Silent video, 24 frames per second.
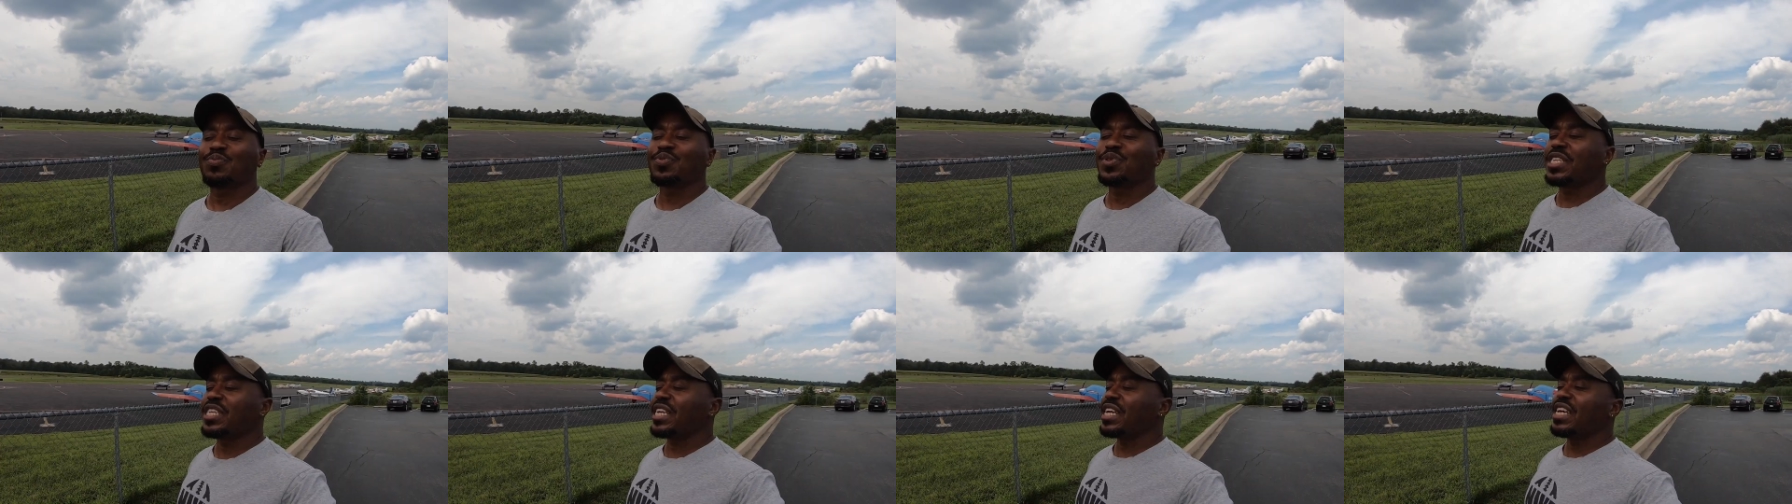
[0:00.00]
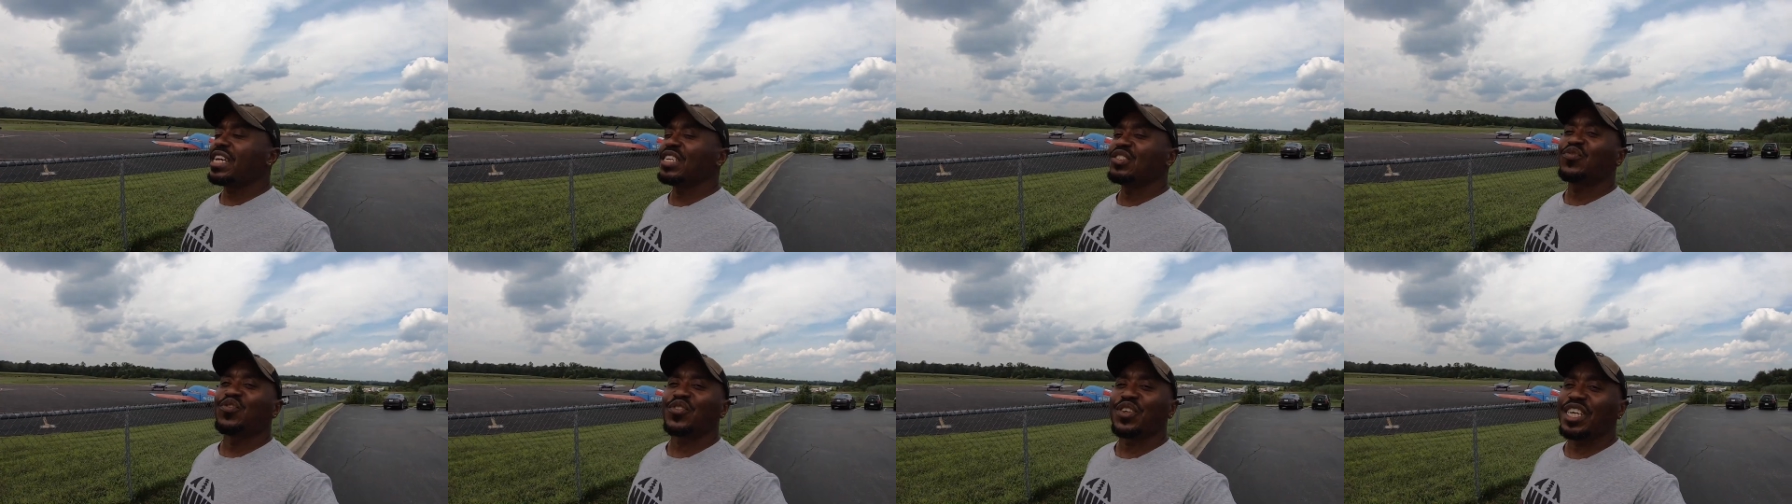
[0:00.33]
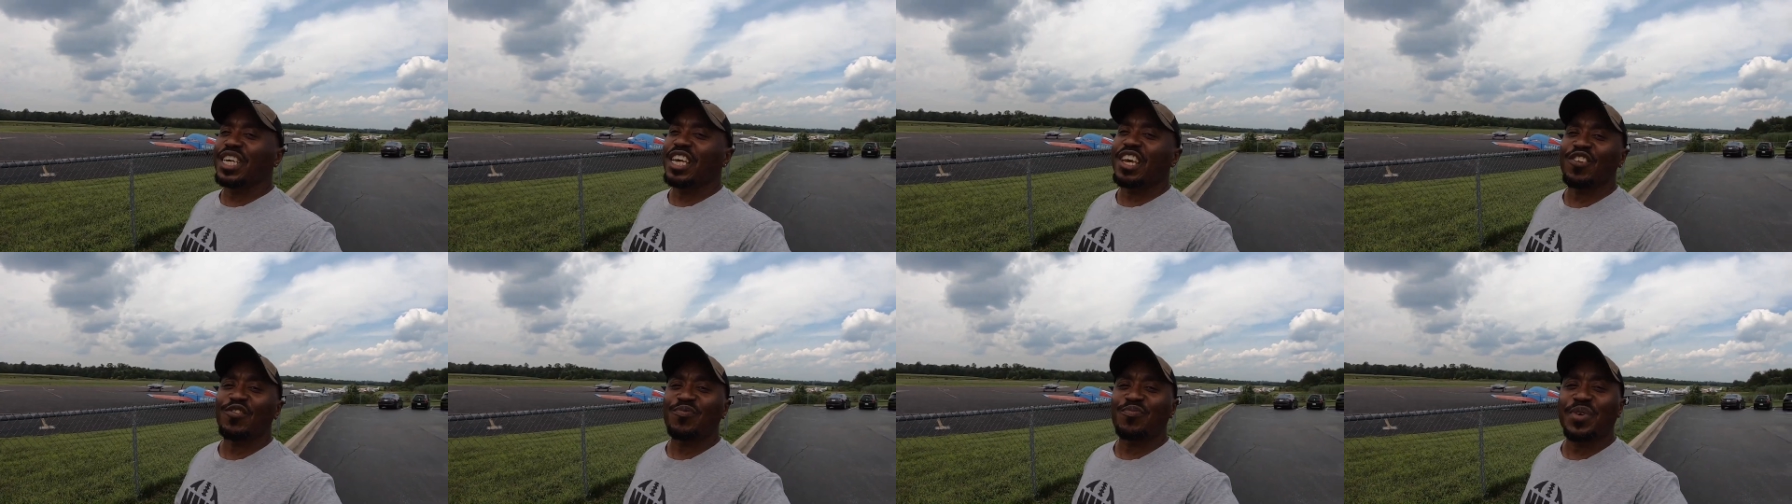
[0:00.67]
Please
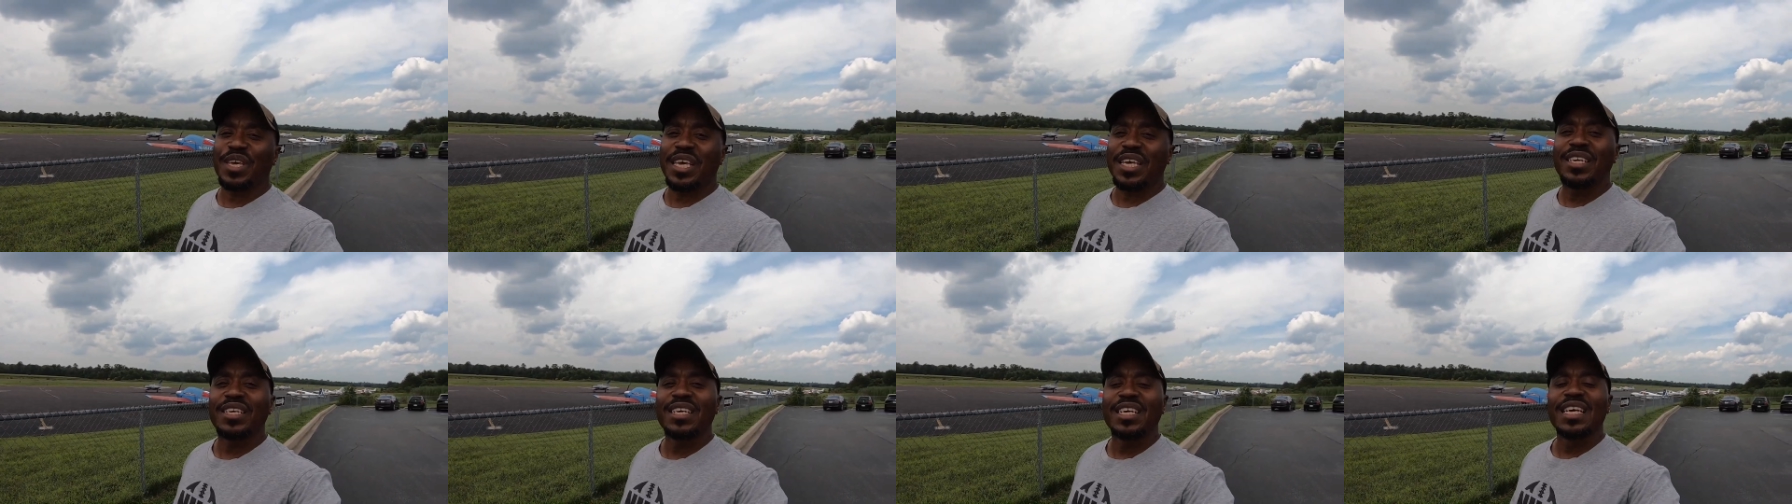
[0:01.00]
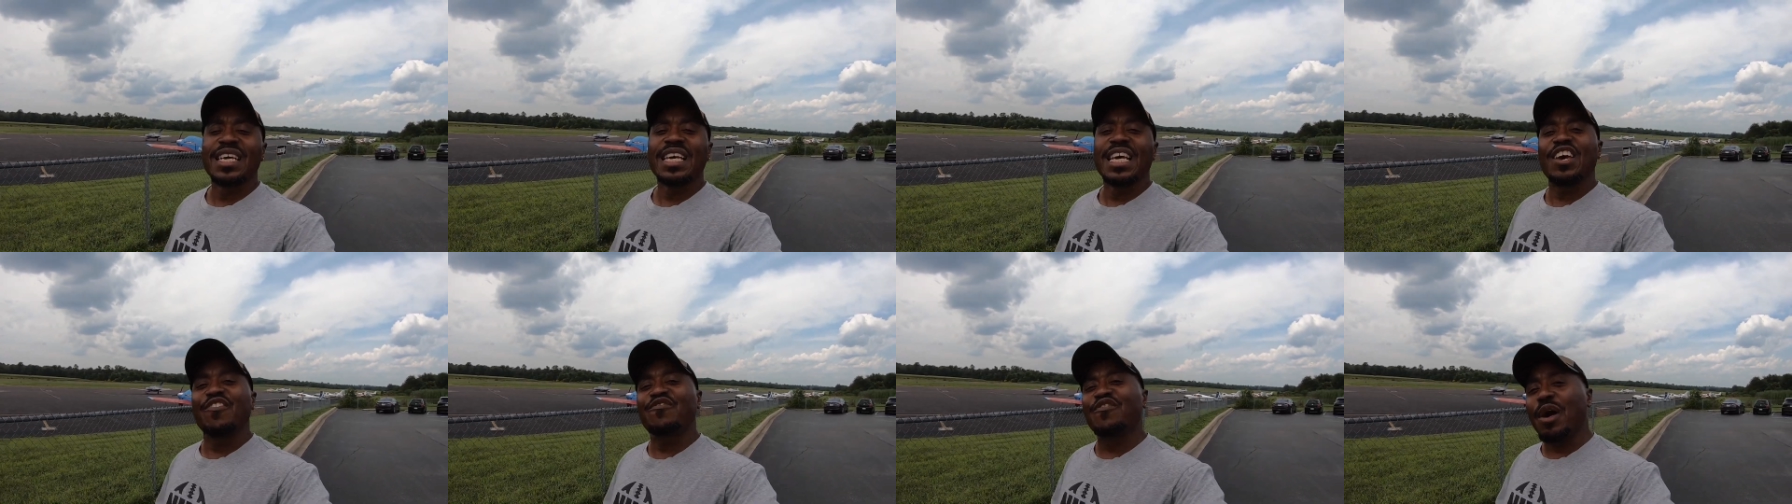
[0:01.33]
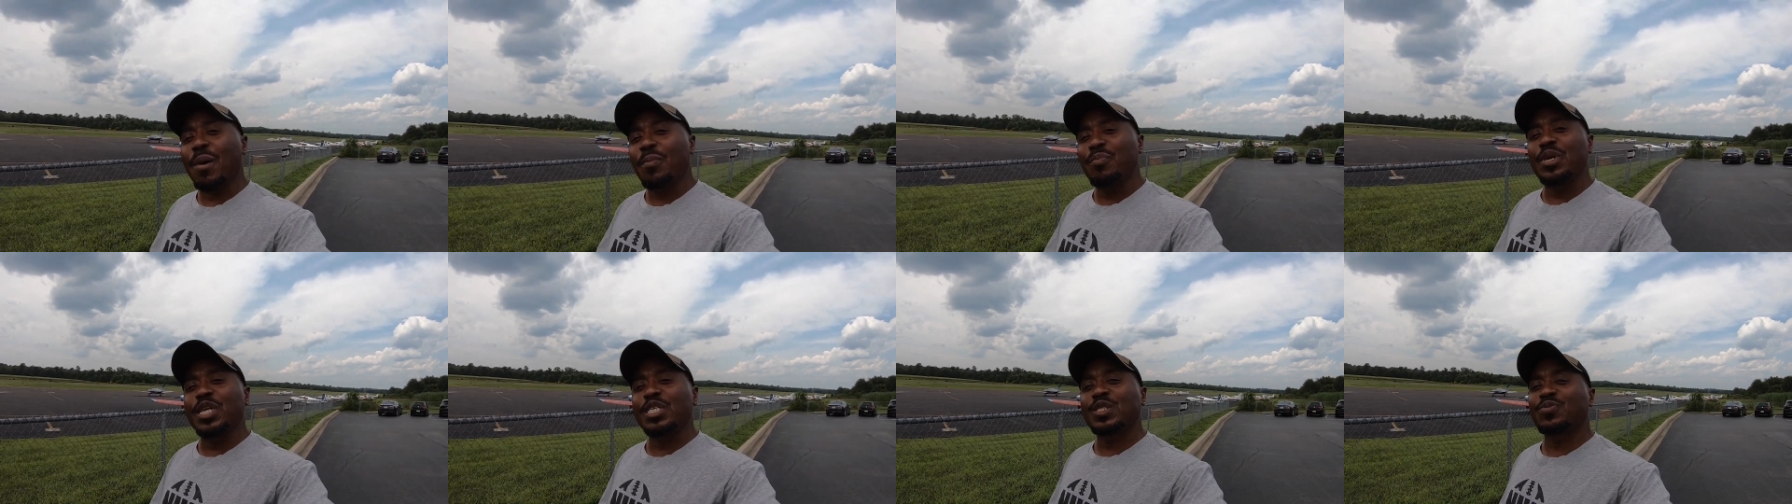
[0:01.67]
forgive me if
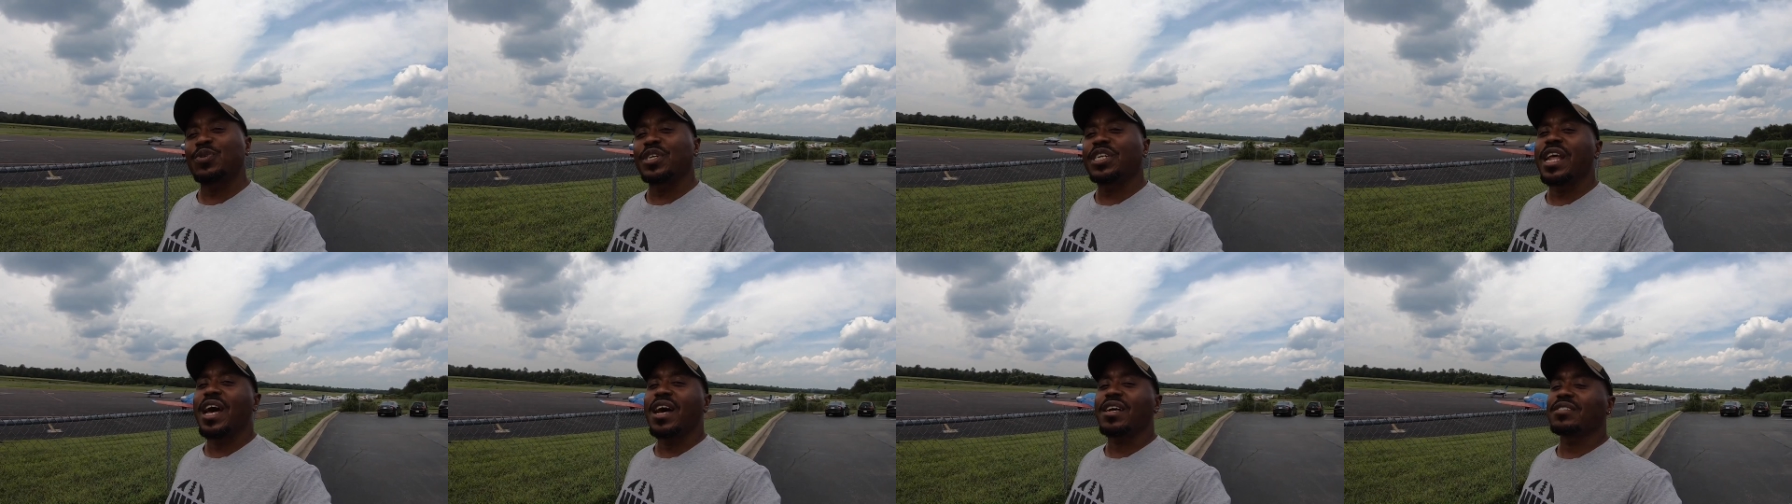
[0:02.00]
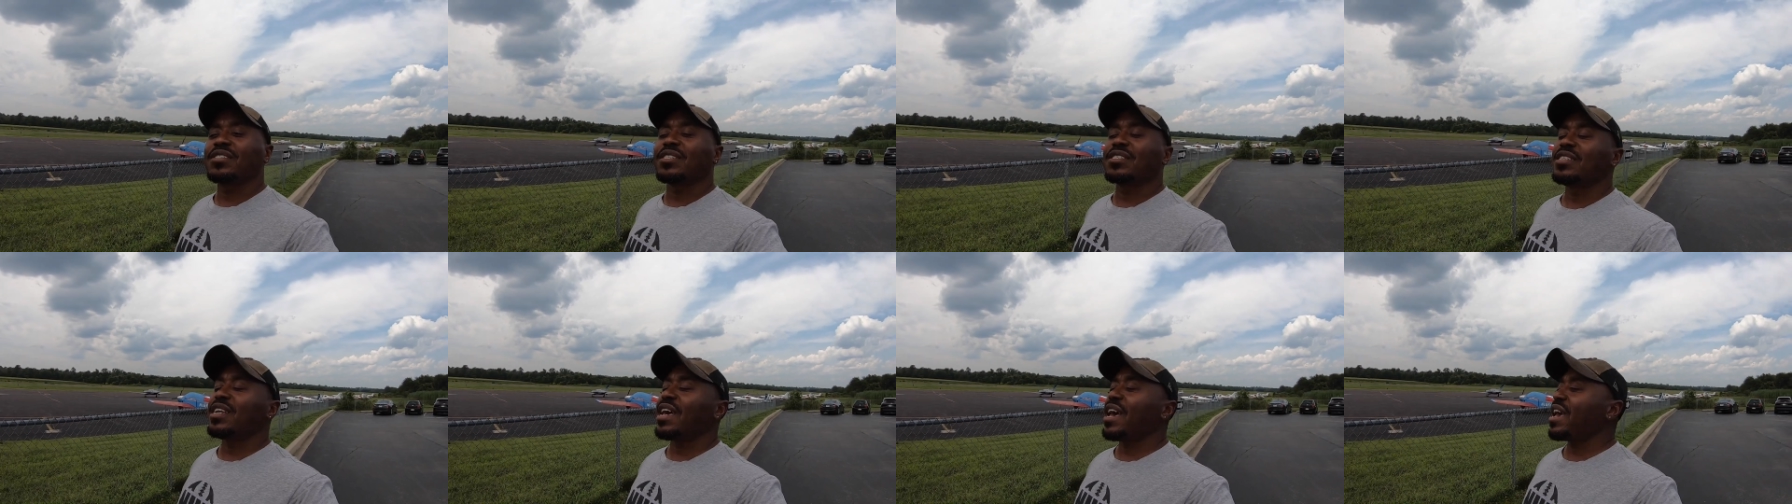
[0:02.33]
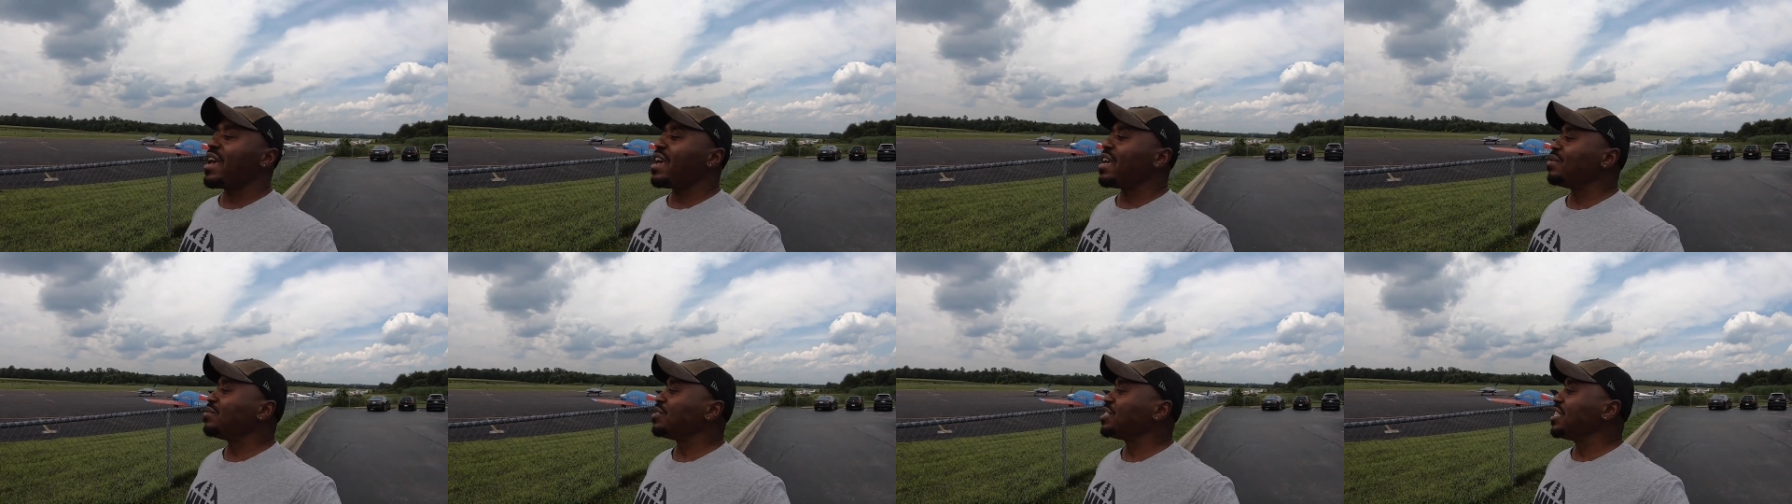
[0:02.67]
I mispronounce your
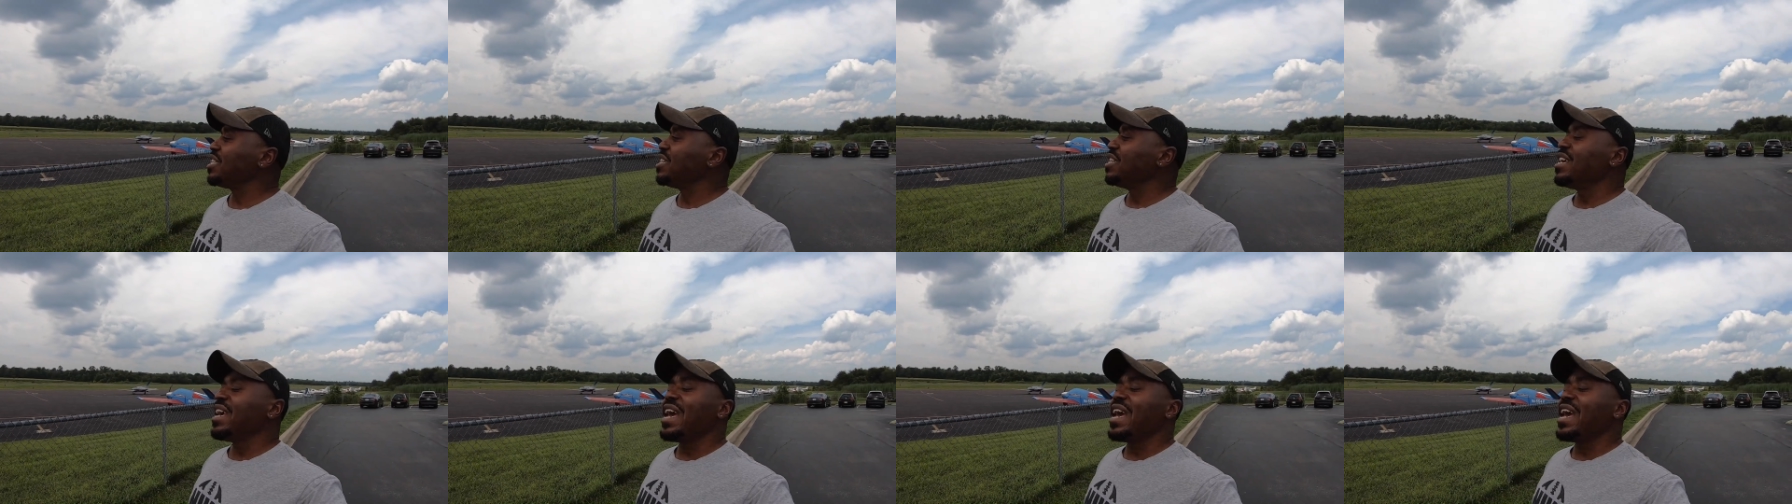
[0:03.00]
names.